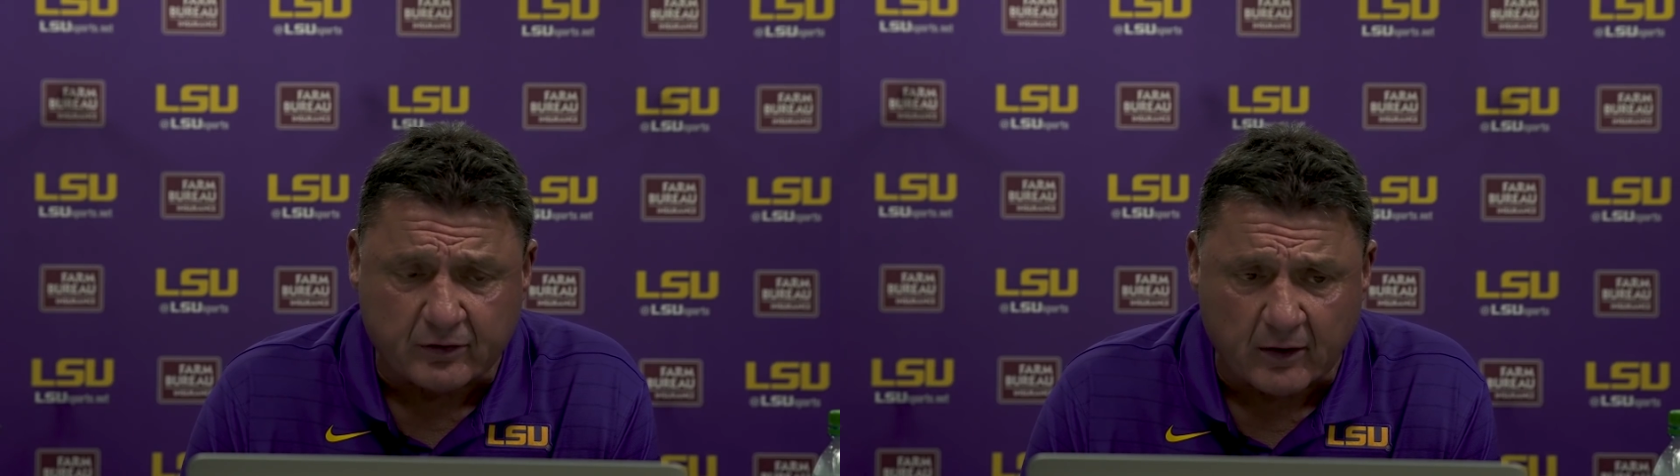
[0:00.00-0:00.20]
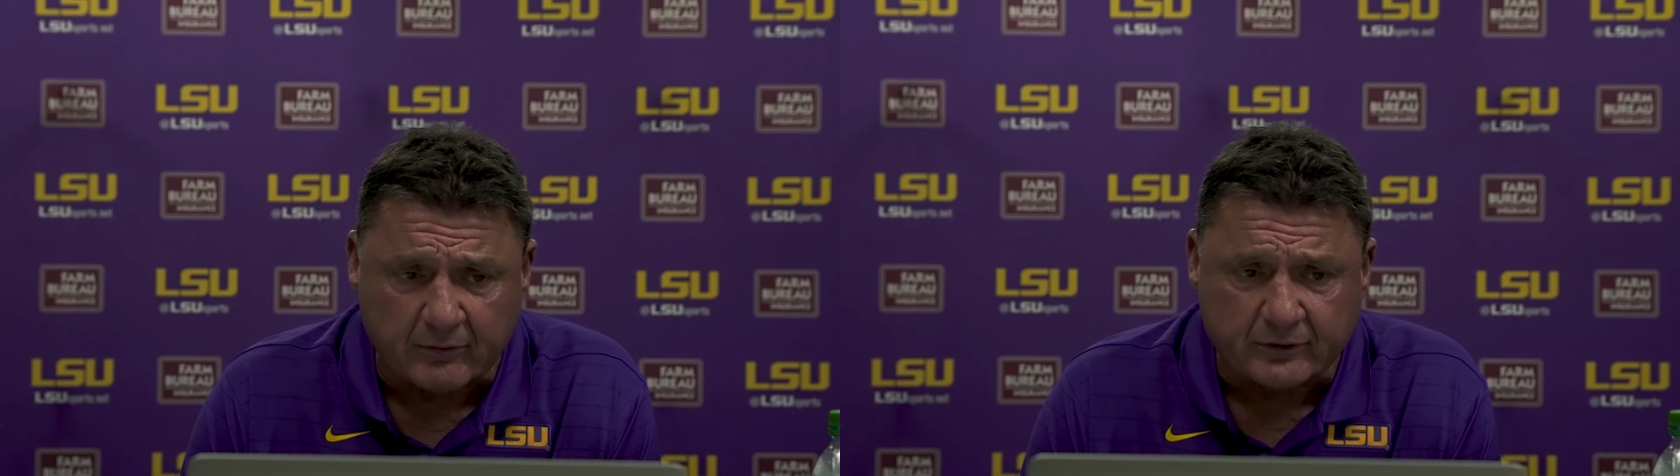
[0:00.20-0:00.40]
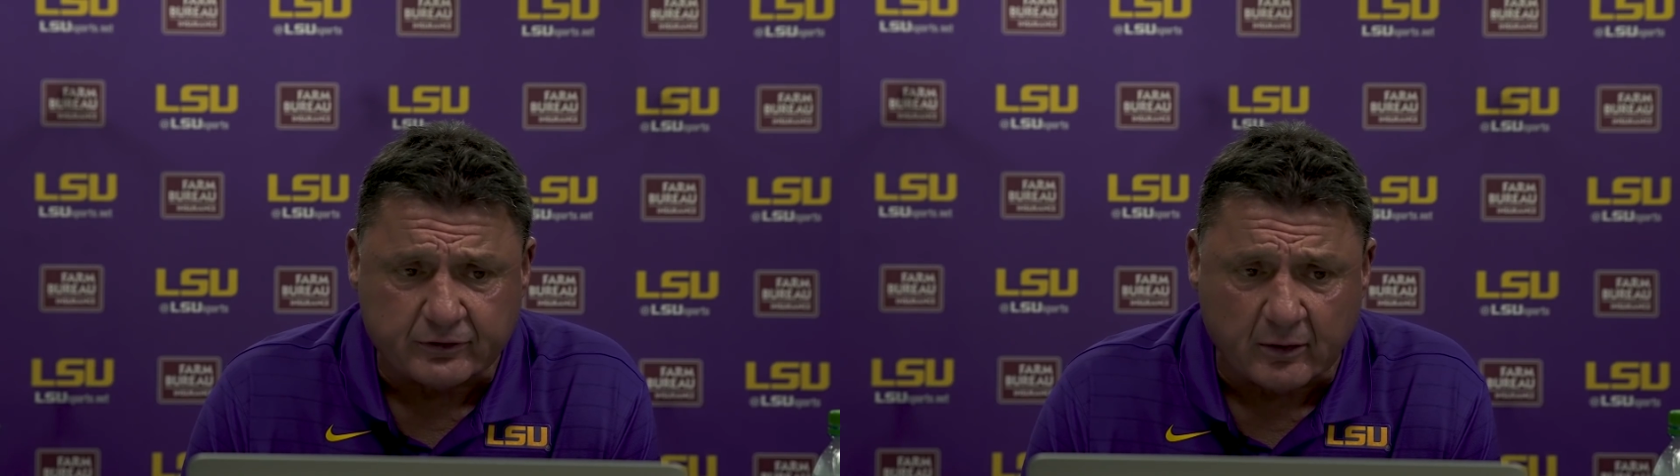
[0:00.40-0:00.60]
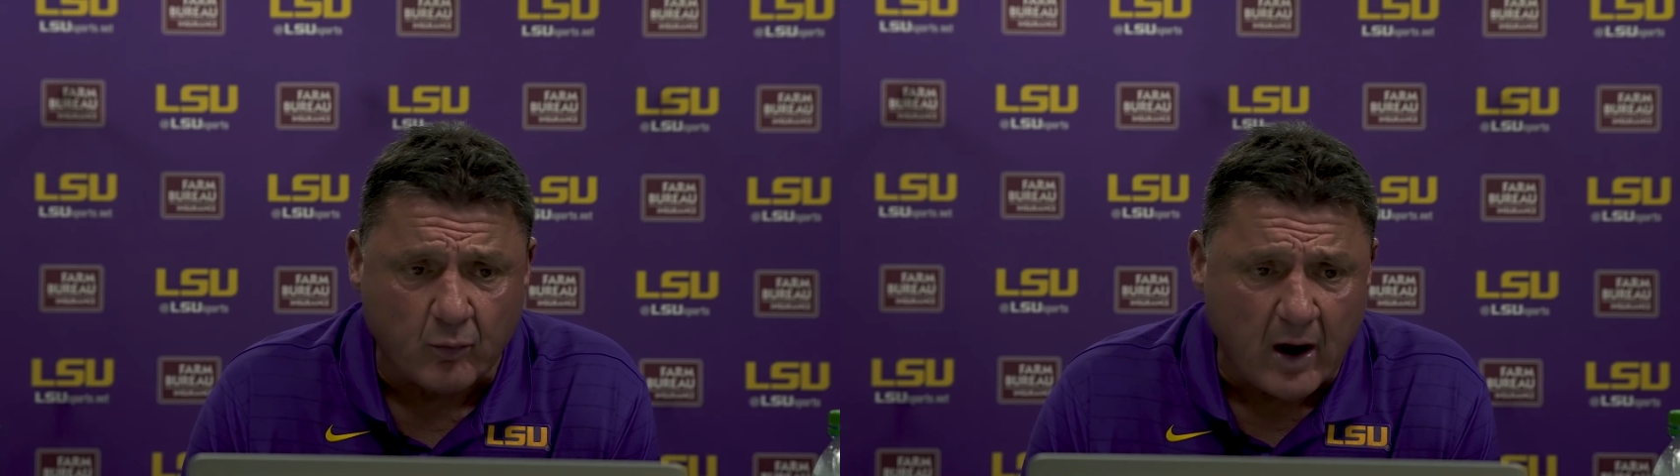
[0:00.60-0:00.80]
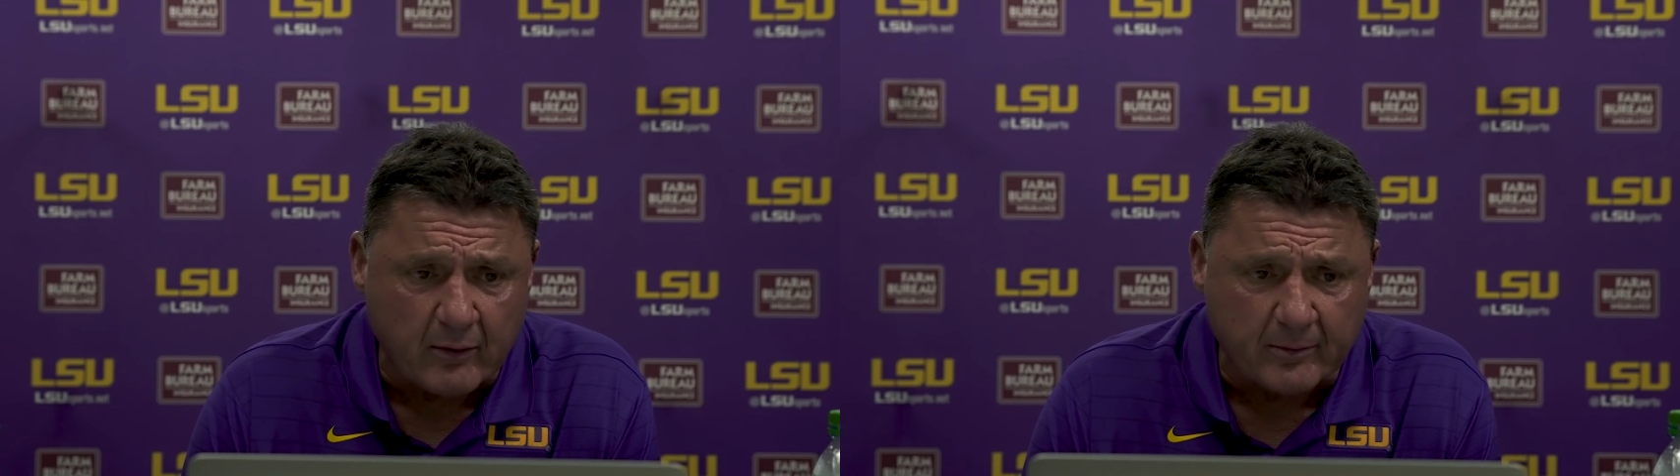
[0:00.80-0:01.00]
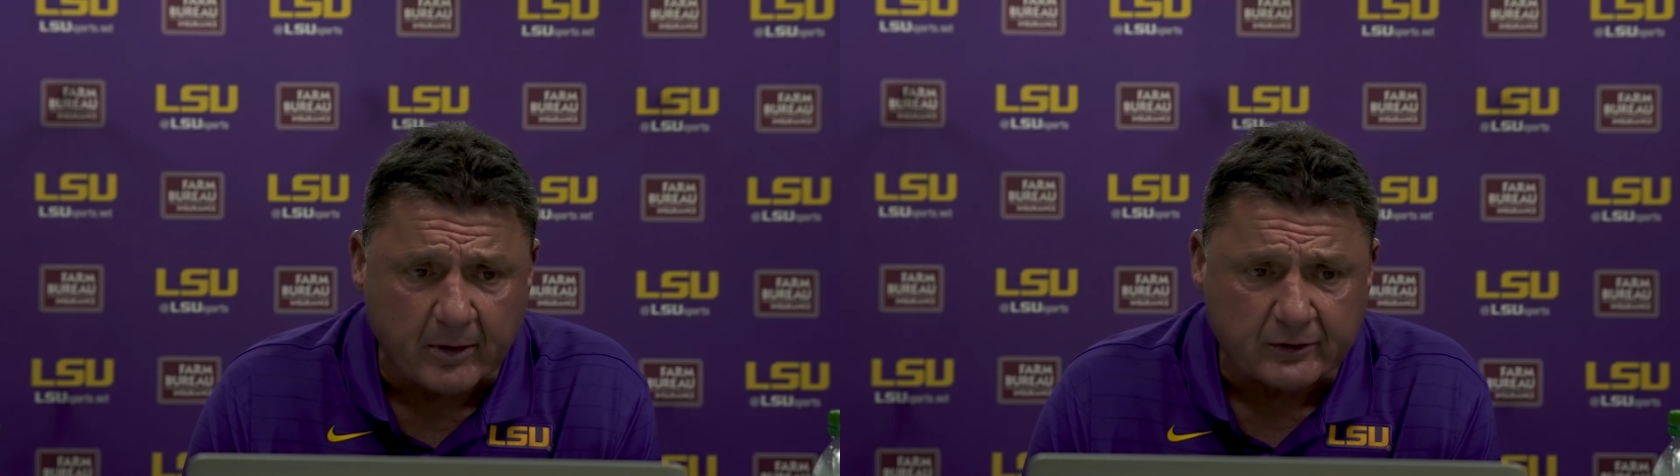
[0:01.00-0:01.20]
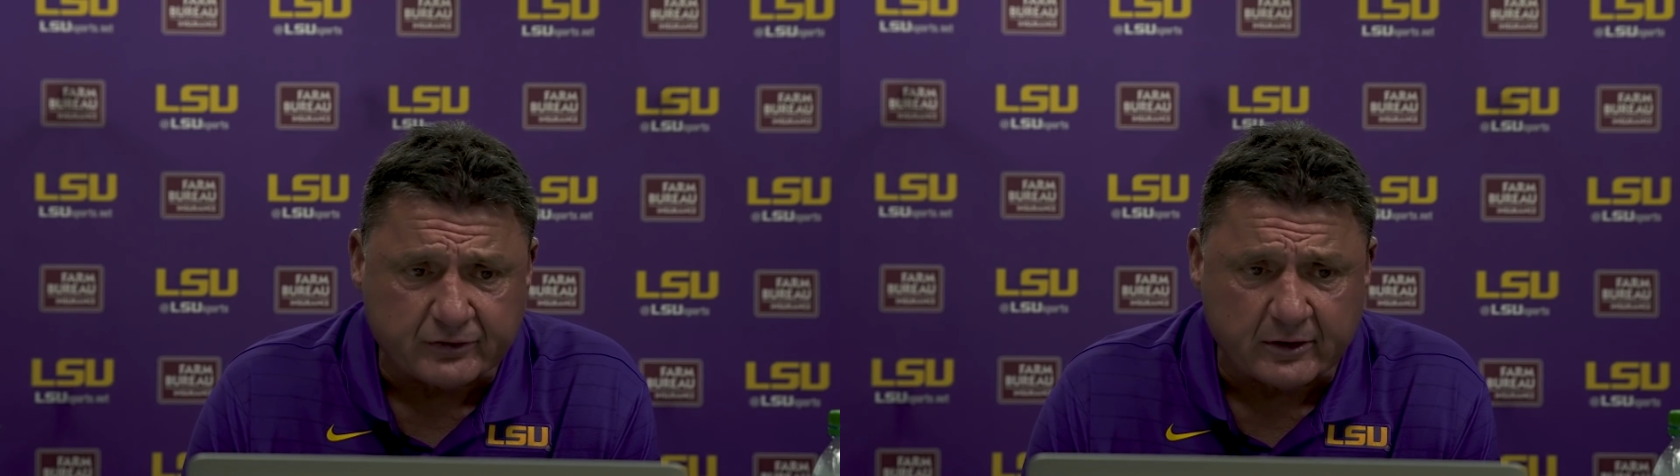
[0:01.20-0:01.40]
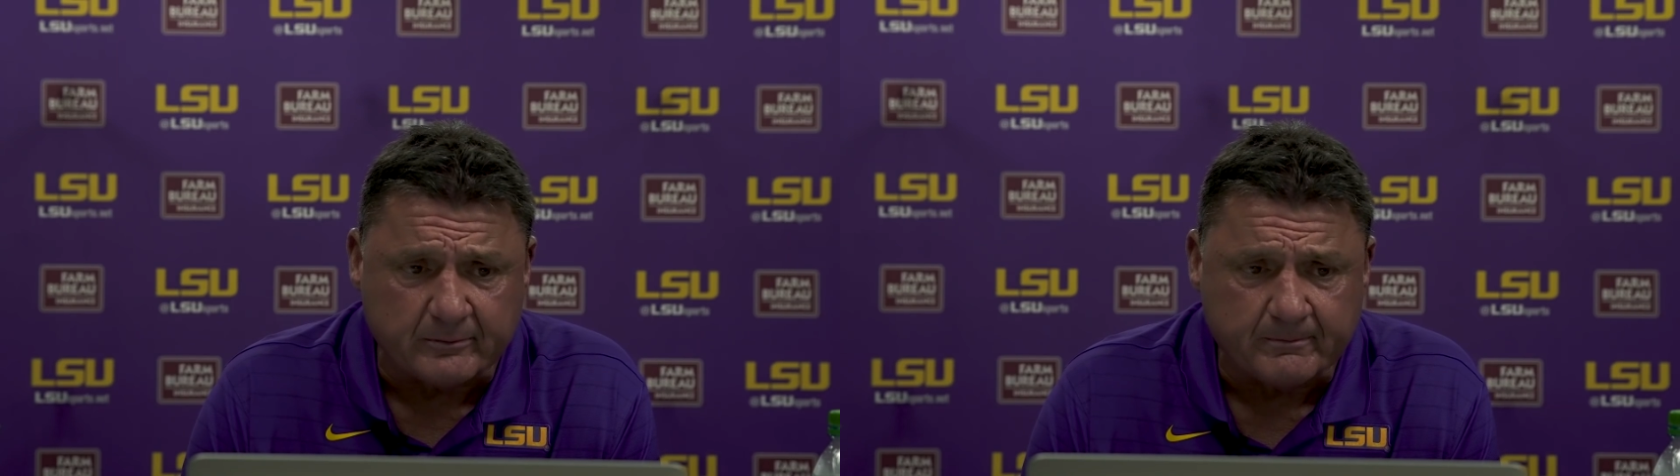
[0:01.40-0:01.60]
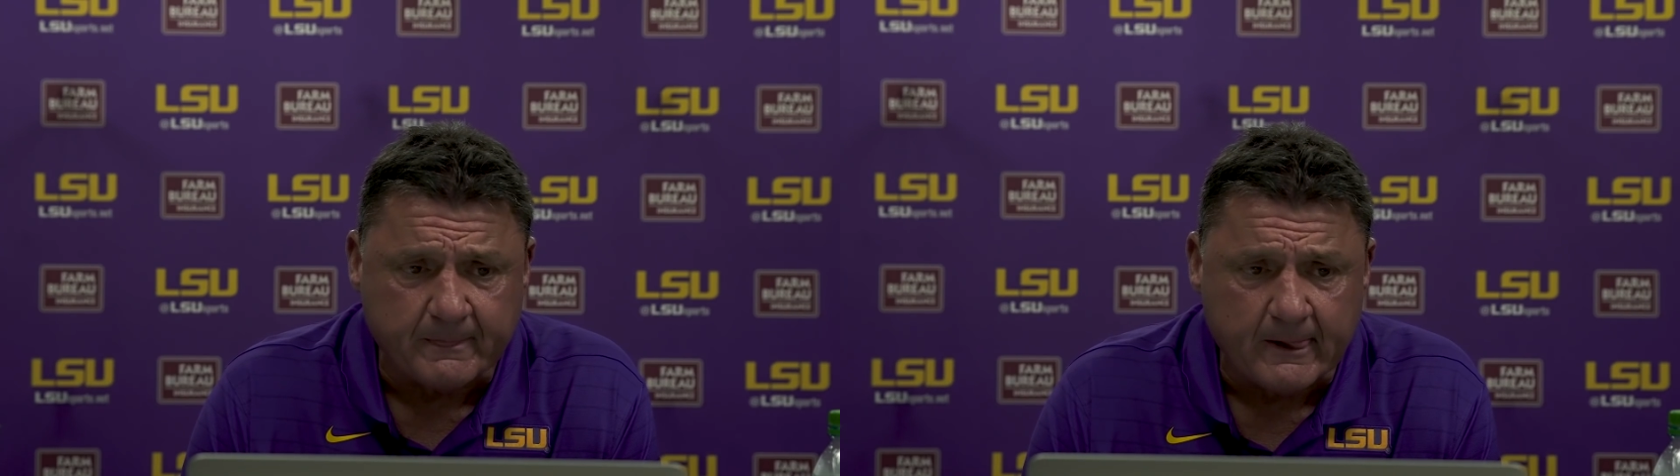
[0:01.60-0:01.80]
coverage and why we're busting them.